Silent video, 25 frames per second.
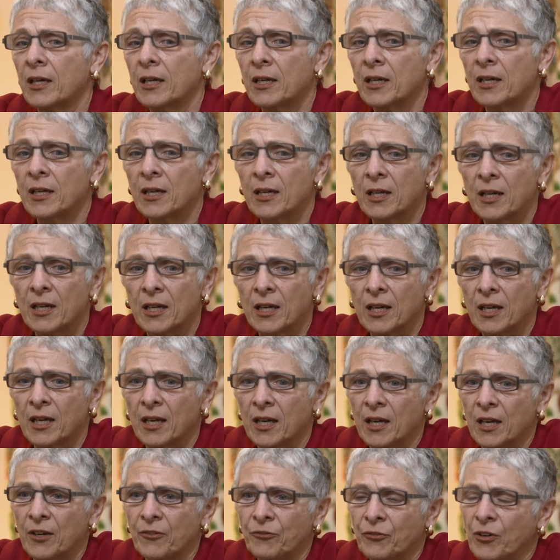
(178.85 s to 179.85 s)

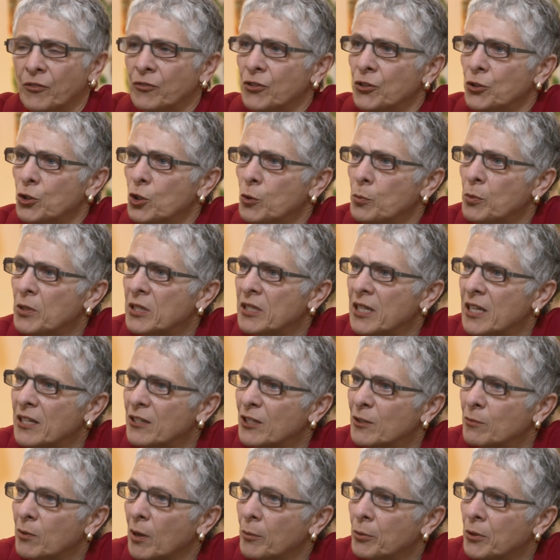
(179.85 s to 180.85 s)

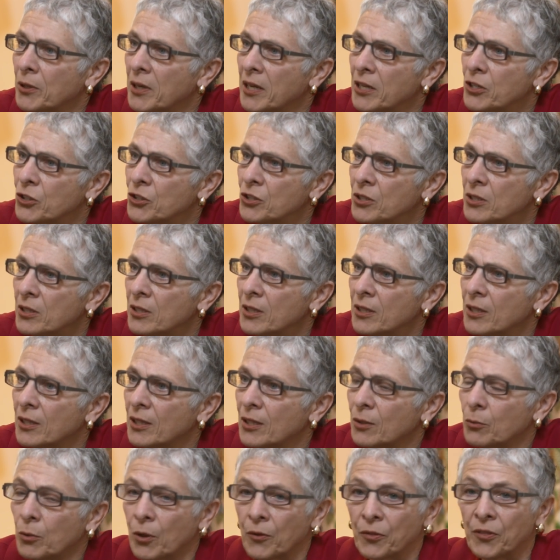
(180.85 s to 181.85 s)
52% of the population,
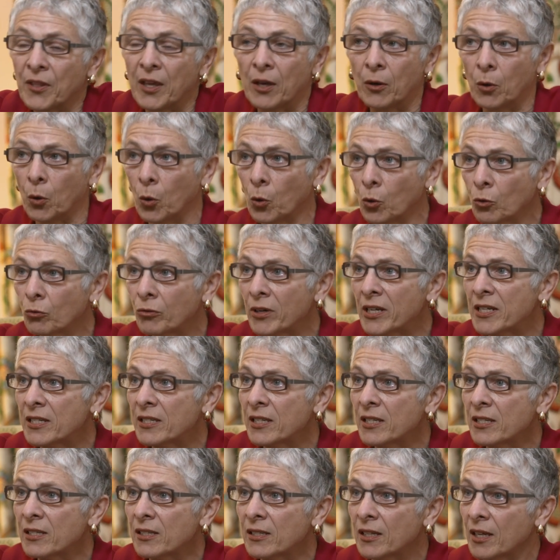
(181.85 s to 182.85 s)
what, they're all
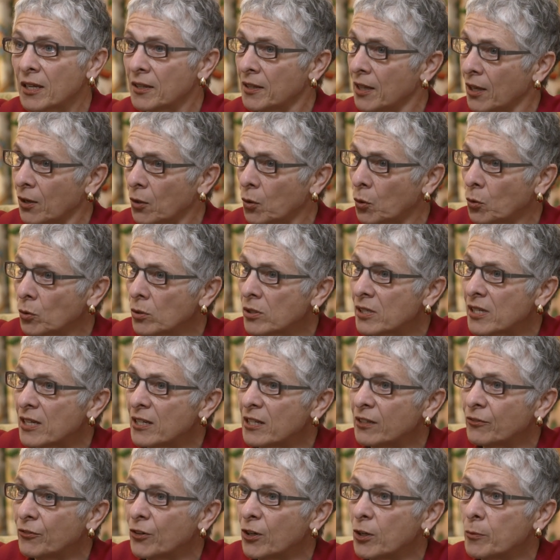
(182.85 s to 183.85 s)
racist? They're all
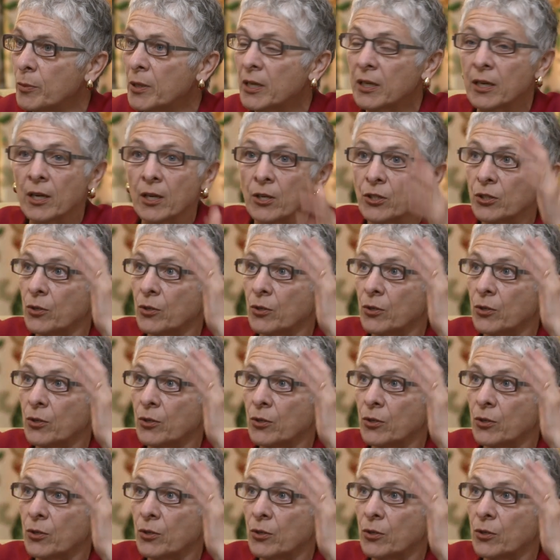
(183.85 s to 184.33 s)
xenophobic?